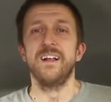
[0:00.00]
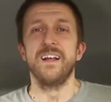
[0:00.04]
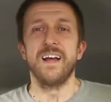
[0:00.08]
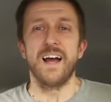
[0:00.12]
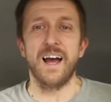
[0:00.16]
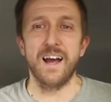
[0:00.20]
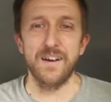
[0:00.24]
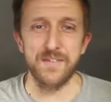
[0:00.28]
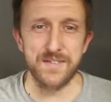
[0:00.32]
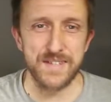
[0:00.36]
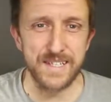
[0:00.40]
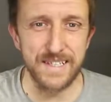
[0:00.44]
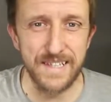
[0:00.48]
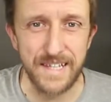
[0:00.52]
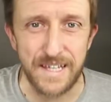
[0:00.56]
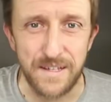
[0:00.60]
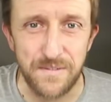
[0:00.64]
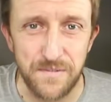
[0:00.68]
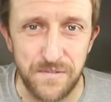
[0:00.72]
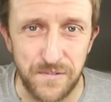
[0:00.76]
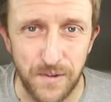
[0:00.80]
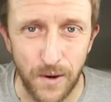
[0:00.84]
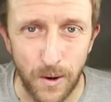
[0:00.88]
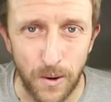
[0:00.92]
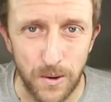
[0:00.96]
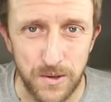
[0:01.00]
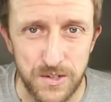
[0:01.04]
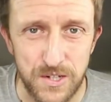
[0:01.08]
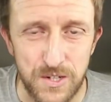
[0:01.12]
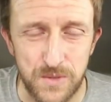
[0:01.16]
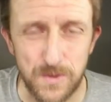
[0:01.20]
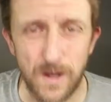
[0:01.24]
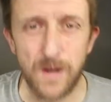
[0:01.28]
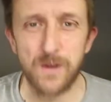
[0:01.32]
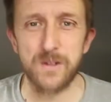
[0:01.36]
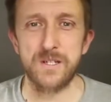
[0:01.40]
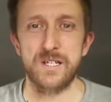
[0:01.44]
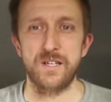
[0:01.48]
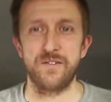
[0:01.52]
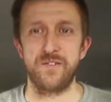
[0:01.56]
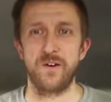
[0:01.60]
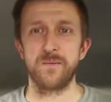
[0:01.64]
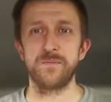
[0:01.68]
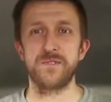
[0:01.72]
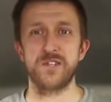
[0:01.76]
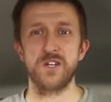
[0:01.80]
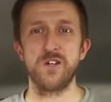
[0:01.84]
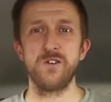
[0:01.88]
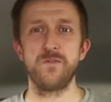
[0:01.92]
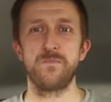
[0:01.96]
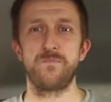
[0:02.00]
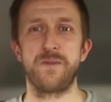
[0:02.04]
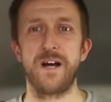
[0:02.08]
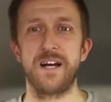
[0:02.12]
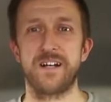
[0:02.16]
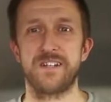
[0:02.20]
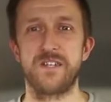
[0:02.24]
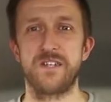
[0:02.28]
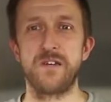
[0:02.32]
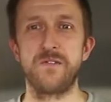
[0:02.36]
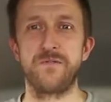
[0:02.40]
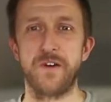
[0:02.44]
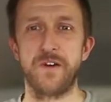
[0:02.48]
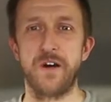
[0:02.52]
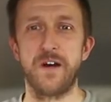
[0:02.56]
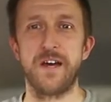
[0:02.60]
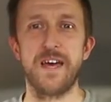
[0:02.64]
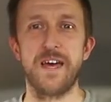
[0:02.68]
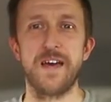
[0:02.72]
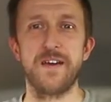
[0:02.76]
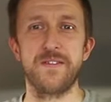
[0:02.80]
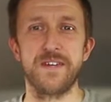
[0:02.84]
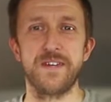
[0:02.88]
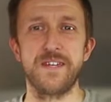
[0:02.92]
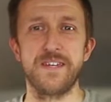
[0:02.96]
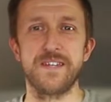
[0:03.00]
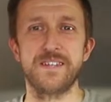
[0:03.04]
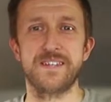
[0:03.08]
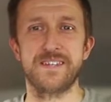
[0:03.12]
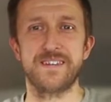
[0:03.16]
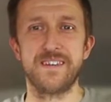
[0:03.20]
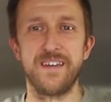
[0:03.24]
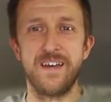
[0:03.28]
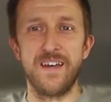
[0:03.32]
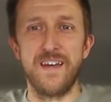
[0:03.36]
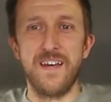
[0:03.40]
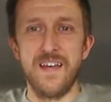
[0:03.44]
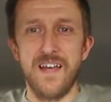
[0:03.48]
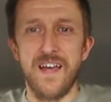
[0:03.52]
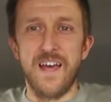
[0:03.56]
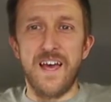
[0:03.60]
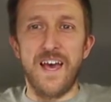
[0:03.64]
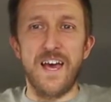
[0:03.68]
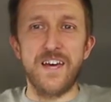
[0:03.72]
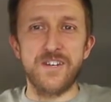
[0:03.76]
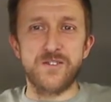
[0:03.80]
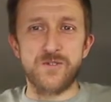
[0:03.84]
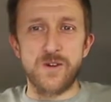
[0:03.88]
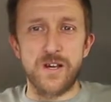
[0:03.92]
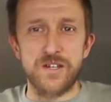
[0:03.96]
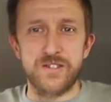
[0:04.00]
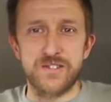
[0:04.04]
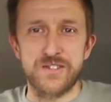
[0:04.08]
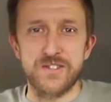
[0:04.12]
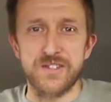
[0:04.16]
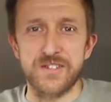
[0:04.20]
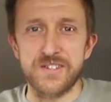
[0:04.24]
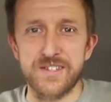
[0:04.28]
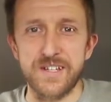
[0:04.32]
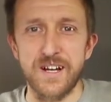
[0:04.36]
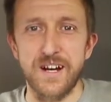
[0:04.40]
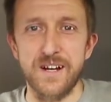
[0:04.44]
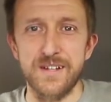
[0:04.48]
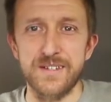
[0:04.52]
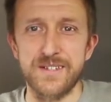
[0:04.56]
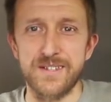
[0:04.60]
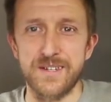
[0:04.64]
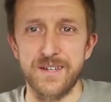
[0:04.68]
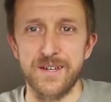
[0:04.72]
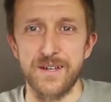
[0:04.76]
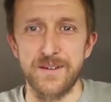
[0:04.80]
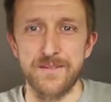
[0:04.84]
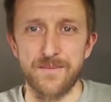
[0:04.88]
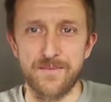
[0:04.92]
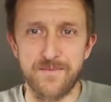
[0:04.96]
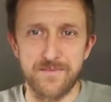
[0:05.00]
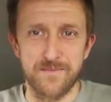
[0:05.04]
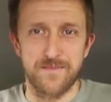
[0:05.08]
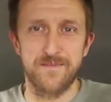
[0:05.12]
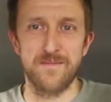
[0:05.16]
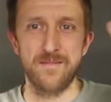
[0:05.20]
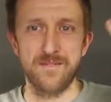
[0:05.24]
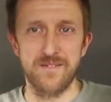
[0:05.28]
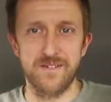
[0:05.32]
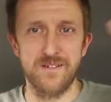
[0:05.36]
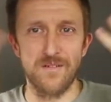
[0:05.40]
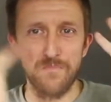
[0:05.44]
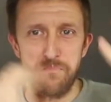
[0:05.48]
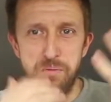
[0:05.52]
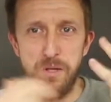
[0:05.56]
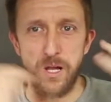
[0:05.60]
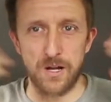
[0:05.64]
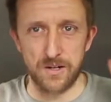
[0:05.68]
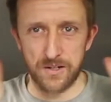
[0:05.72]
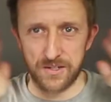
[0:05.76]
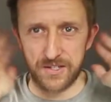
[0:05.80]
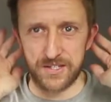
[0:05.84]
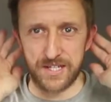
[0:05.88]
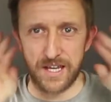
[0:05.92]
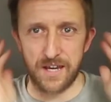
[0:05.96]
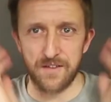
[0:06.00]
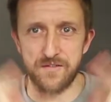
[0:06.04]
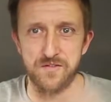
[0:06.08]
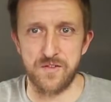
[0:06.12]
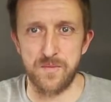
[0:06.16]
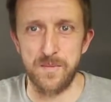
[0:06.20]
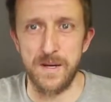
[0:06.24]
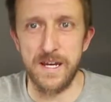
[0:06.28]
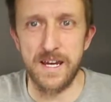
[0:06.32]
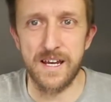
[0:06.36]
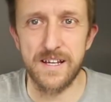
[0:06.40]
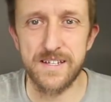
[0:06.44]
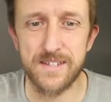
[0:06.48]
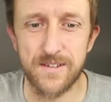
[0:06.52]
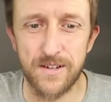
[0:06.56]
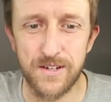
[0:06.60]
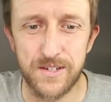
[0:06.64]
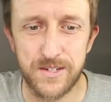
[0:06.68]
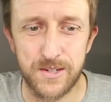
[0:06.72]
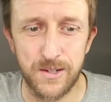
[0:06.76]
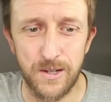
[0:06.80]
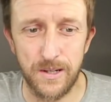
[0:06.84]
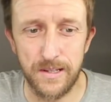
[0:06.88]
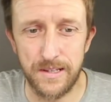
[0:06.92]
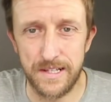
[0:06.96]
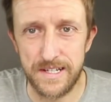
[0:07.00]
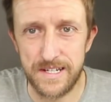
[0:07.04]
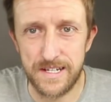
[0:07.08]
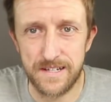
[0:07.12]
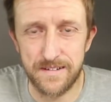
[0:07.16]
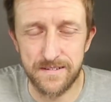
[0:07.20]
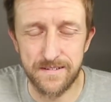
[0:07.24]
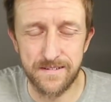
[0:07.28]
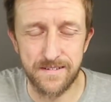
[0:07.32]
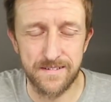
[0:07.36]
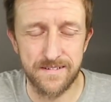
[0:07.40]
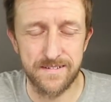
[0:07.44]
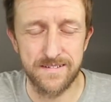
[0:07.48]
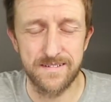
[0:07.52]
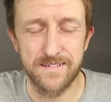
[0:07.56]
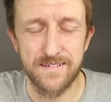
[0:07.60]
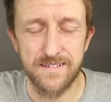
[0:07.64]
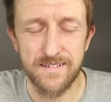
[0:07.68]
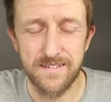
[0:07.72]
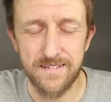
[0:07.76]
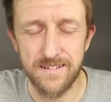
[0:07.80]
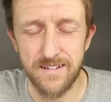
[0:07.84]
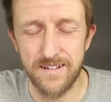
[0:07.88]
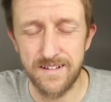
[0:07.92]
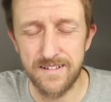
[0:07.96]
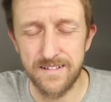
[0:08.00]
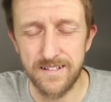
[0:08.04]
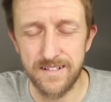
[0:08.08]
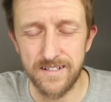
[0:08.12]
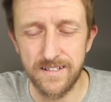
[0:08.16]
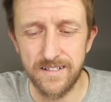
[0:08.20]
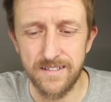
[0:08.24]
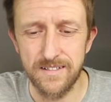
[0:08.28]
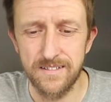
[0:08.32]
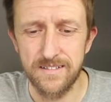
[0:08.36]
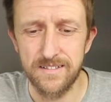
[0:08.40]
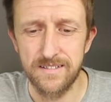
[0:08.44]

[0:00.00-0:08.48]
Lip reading: I have to lean forward as well, because if I'm back too far here, these headrests are starting to block the sound from here, so I'll sort of lean like that.